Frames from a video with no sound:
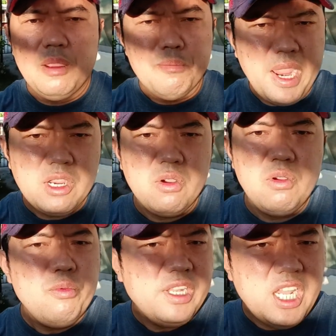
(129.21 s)

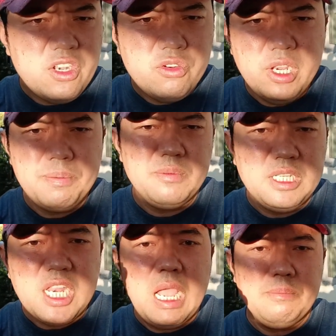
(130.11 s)
Mango, when they drip
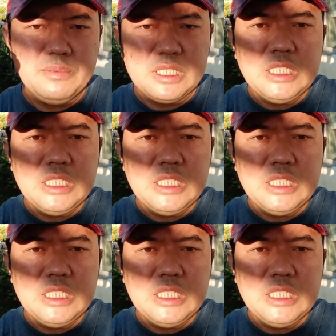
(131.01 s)
enough